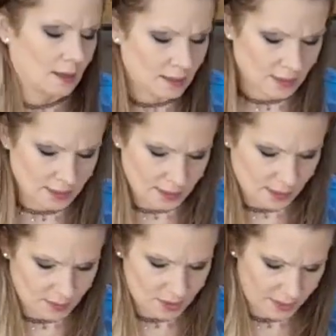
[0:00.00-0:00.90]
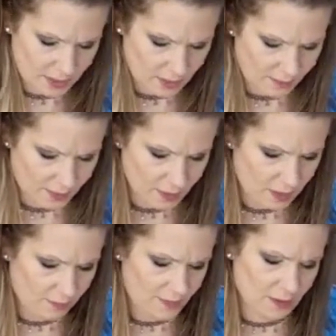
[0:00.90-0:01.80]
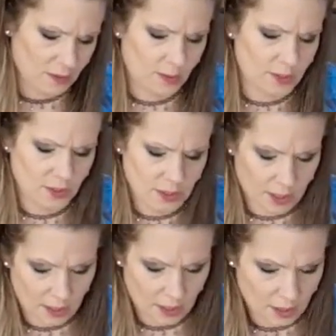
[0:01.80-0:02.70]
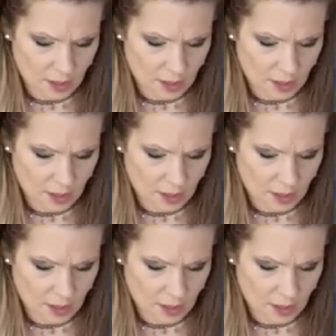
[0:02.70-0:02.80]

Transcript: Because it seems to be very, very wintry.